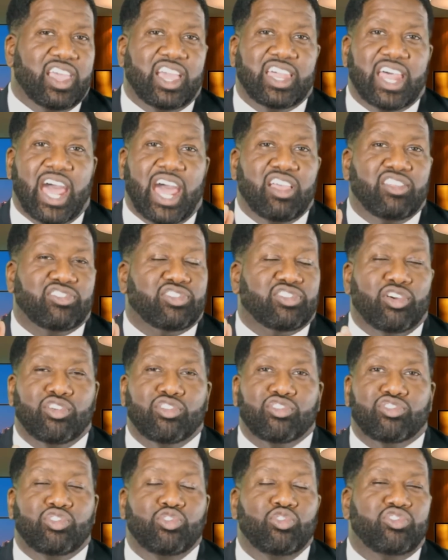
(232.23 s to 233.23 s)
and I
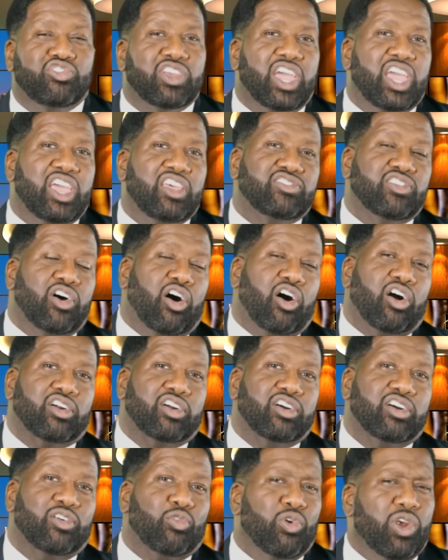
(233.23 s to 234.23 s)
turn 2 shades
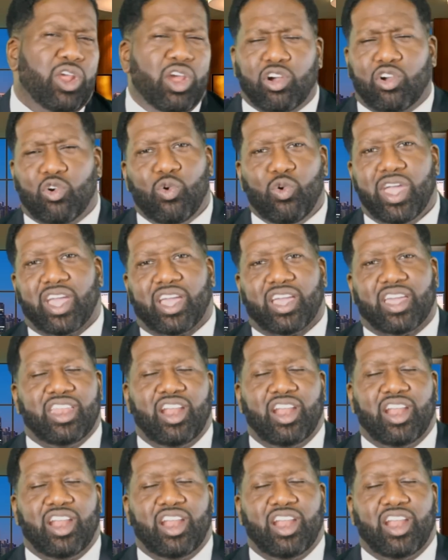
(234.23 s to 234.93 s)
darker real quick.